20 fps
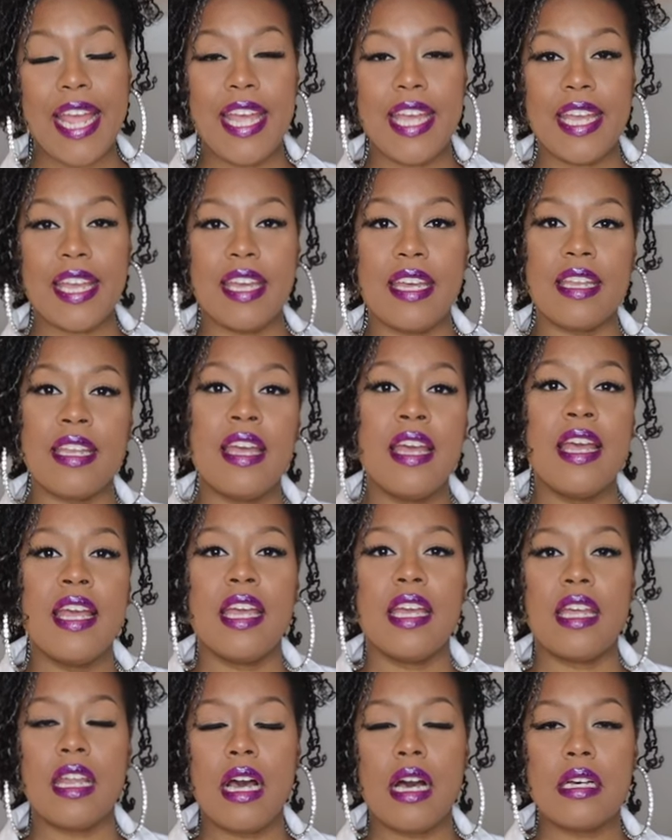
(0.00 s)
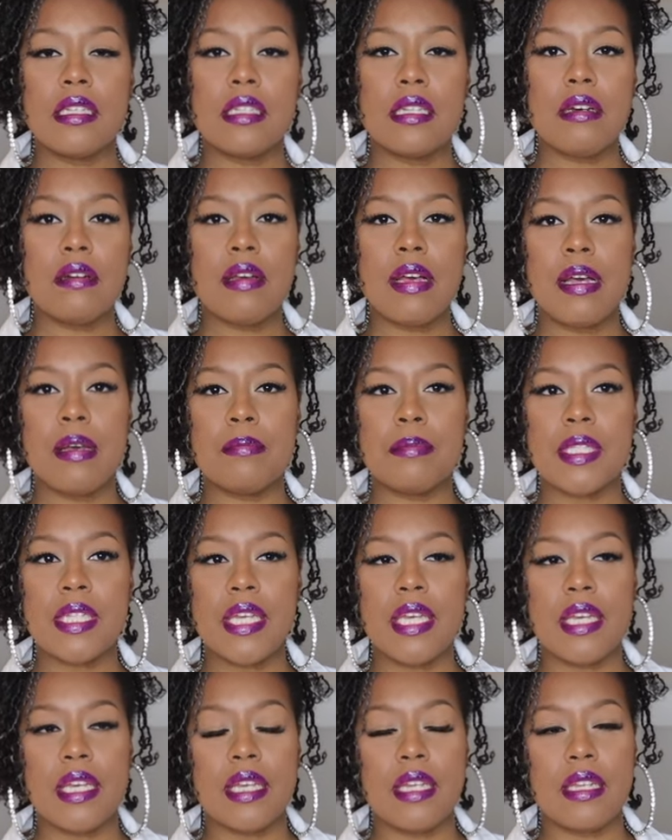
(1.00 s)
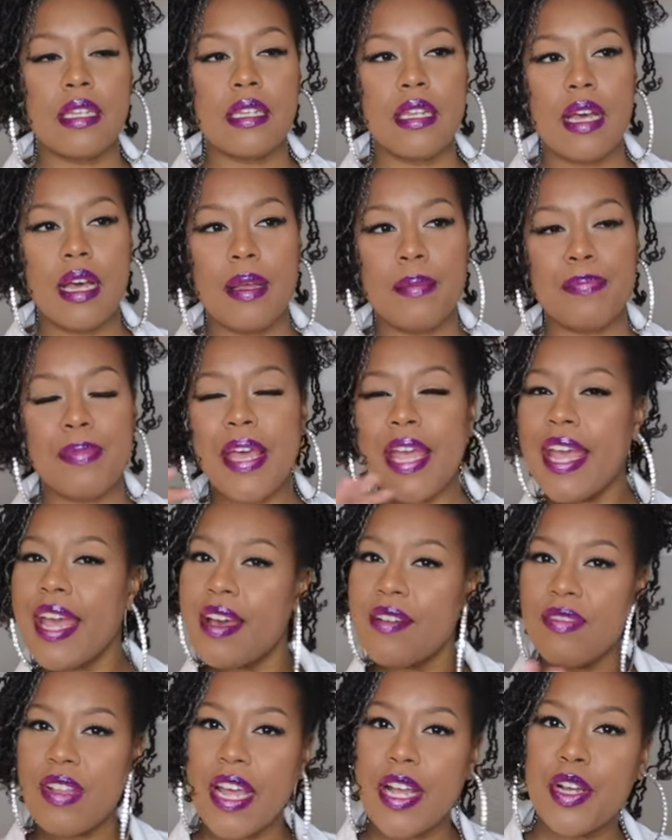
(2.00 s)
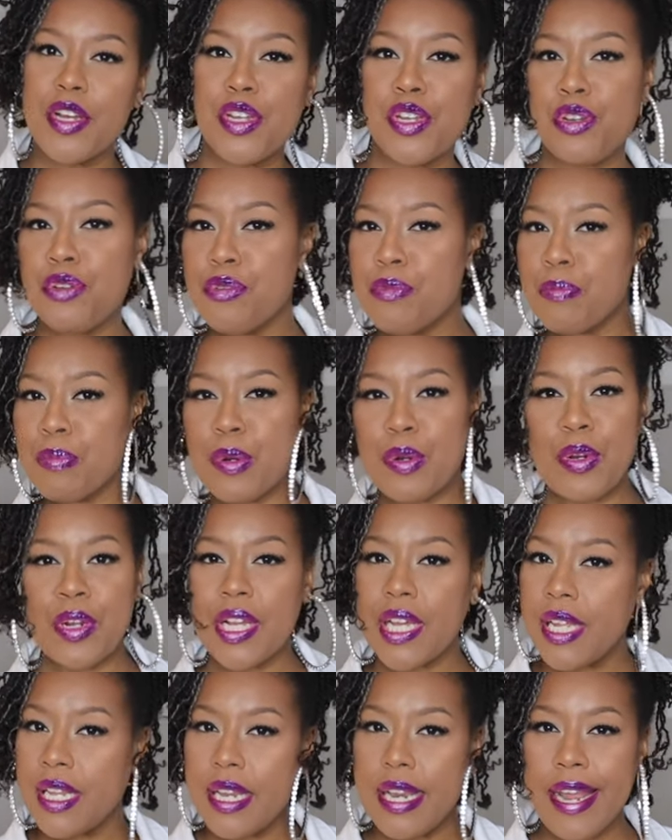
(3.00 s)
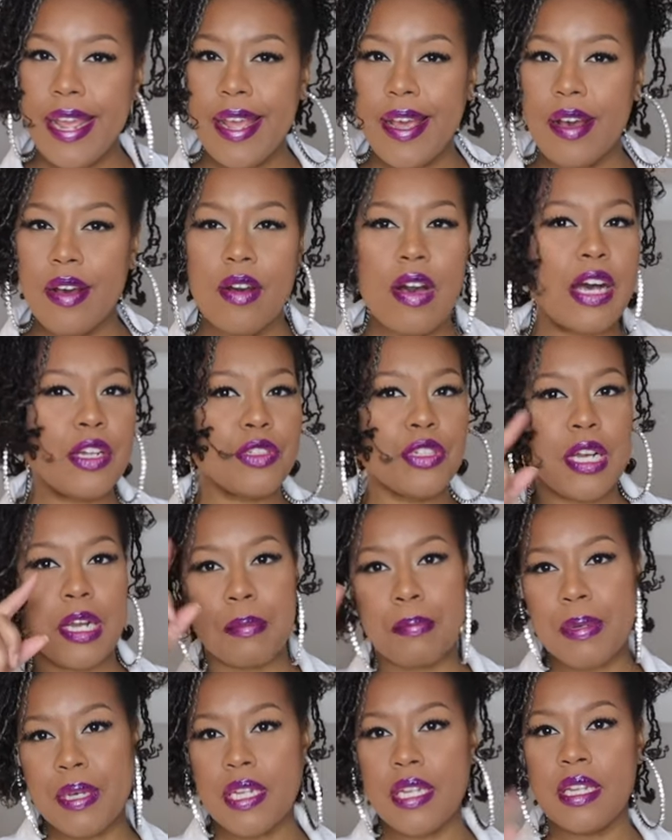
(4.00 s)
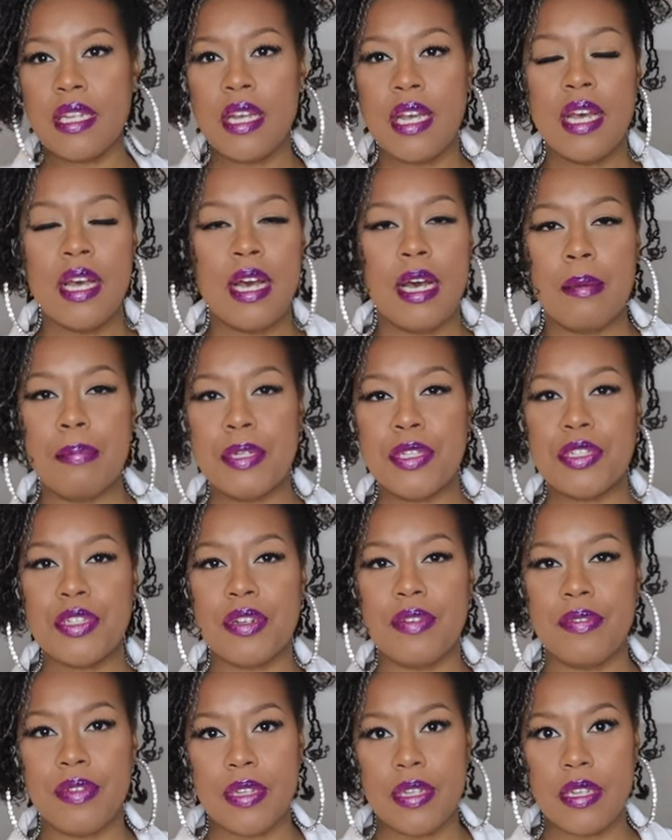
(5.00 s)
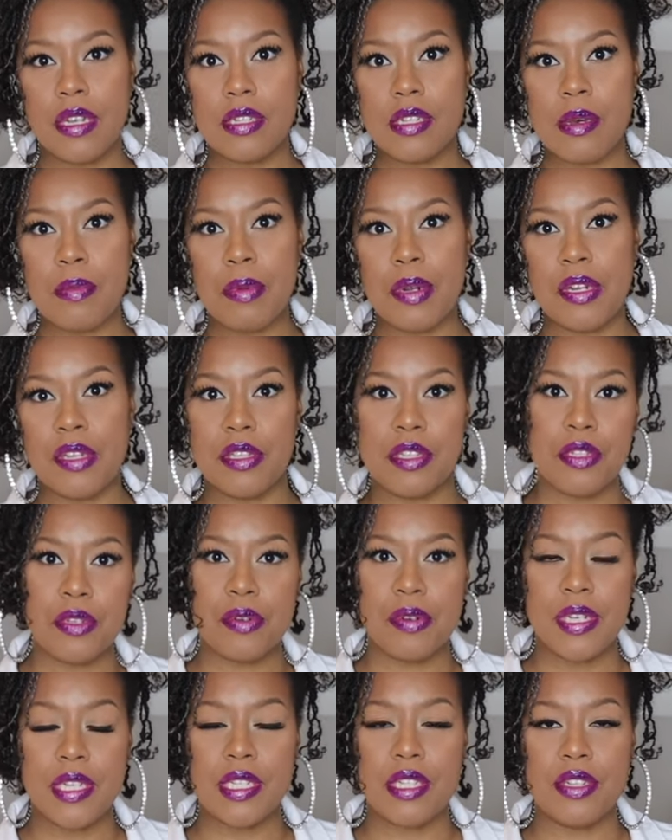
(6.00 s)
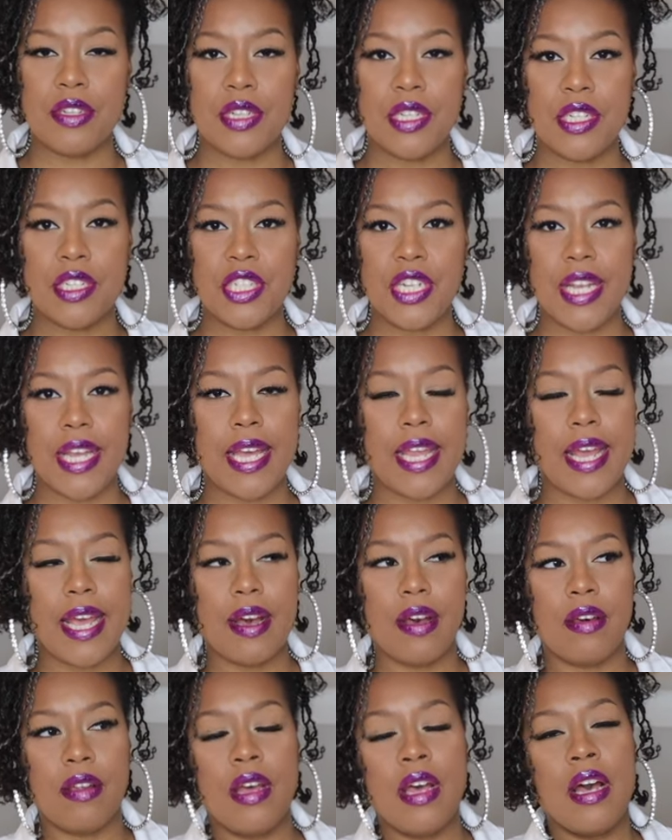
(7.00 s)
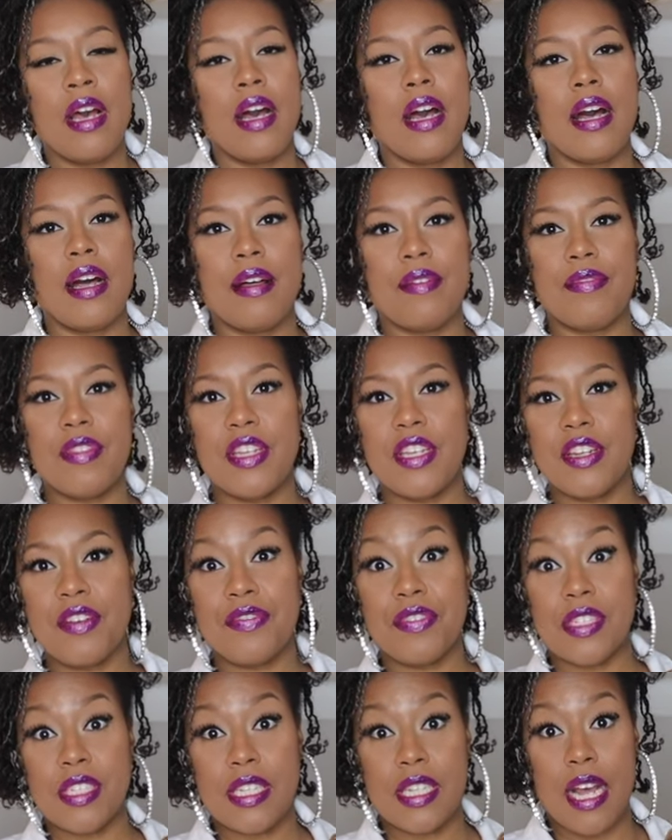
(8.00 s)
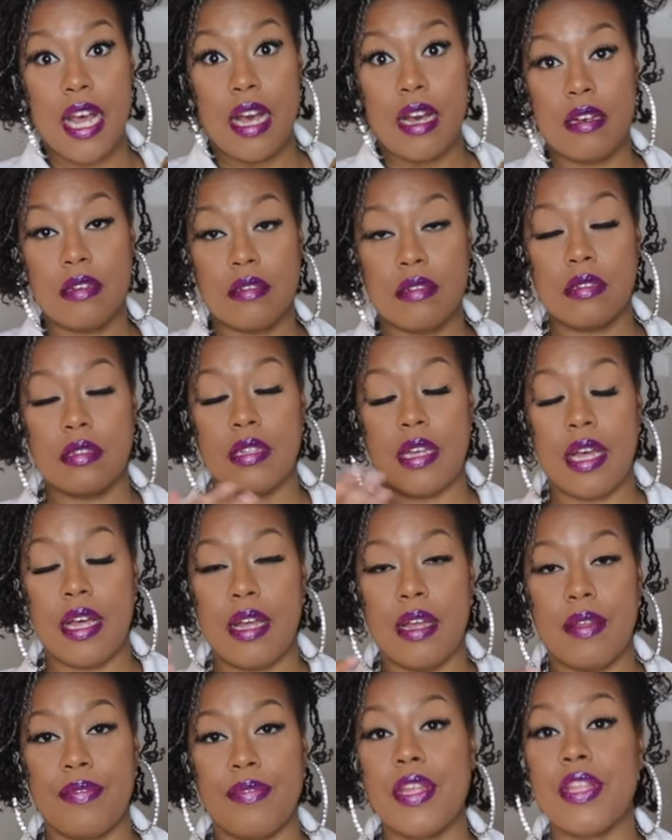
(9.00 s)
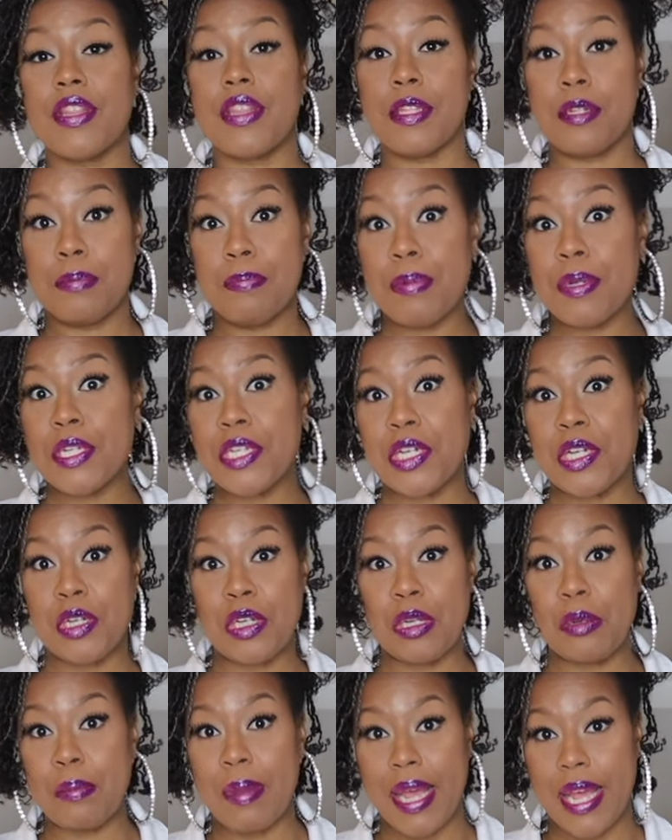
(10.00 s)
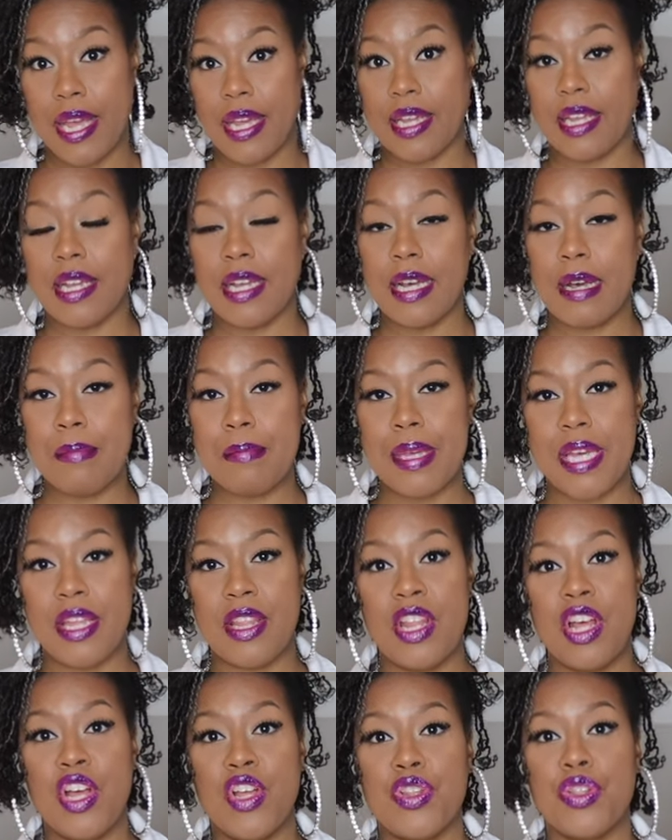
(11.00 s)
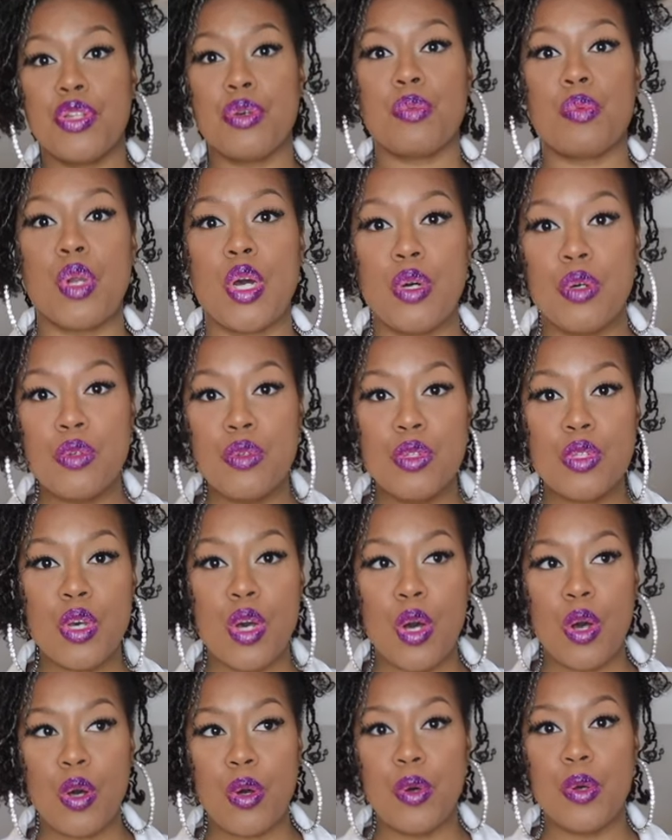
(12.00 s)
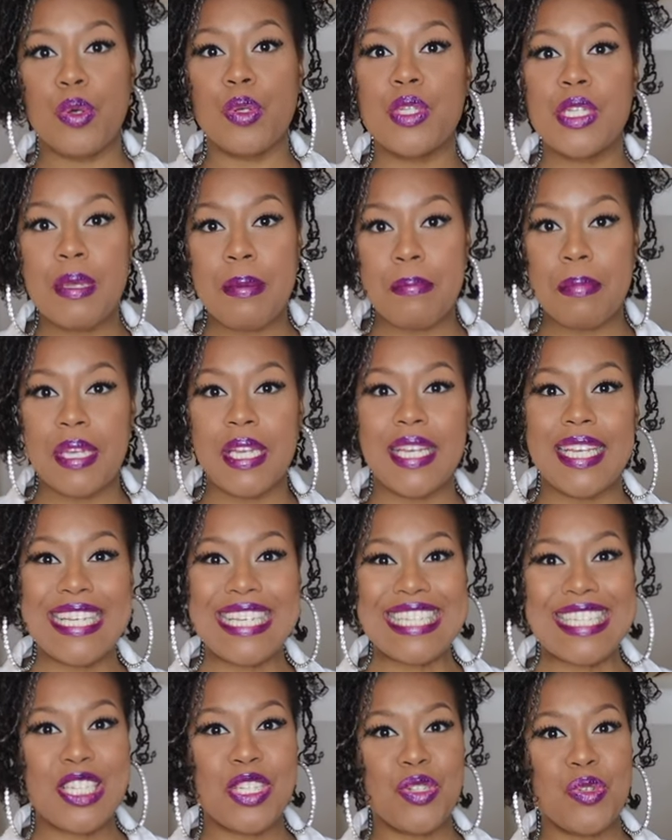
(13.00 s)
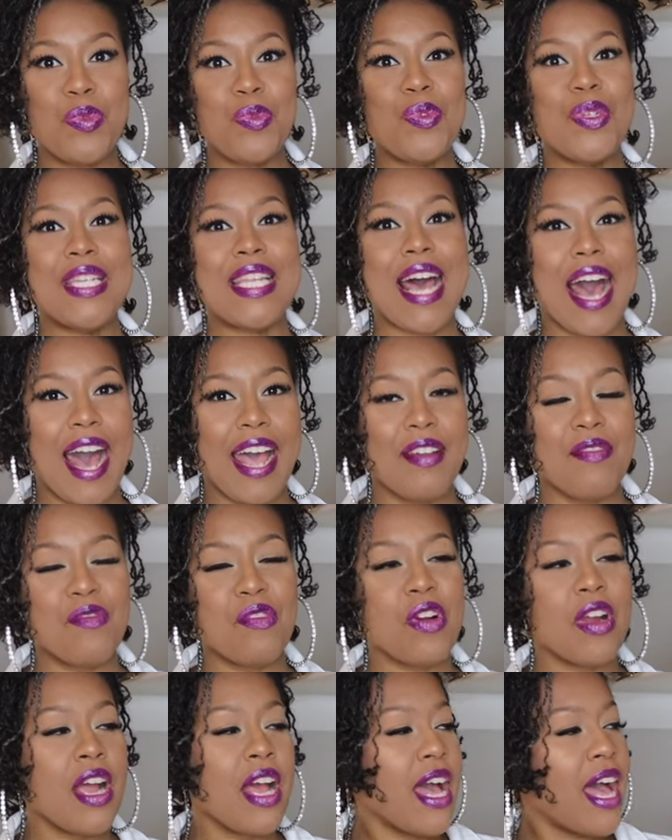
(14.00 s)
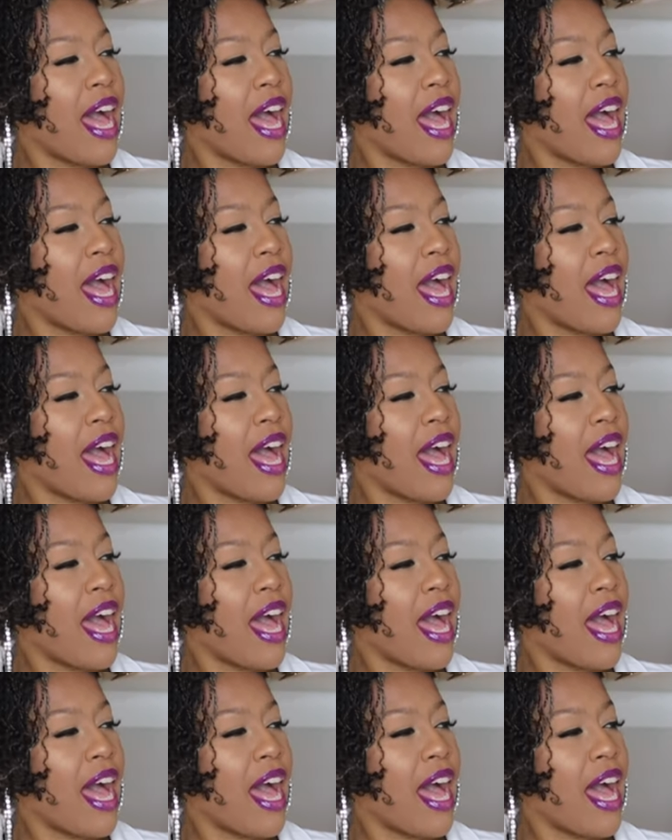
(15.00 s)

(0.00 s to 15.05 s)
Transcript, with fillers: And it also comes in, um, they have like a new print now. I'll try to put it a picture of it somewhere on the screen so you can check it out of the different styles uh, that this particular bag can come in. The rose gold to me is to die for.